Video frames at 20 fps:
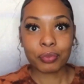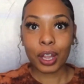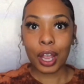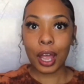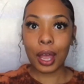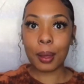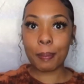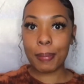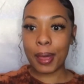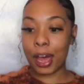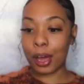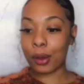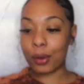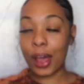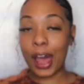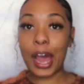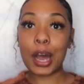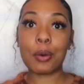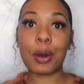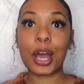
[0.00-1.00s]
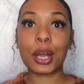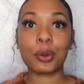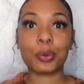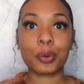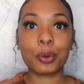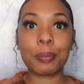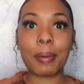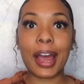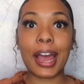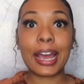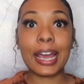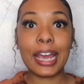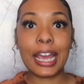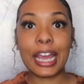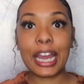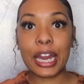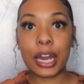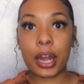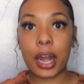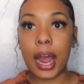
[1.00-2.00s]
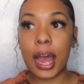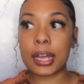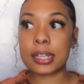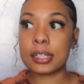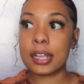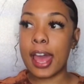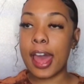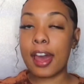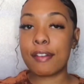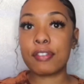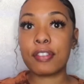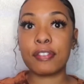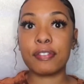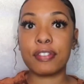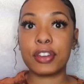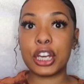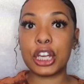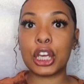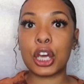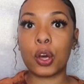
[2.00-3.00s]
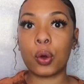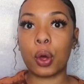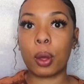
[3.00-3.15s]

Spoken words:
About how I grew my hair. I have a video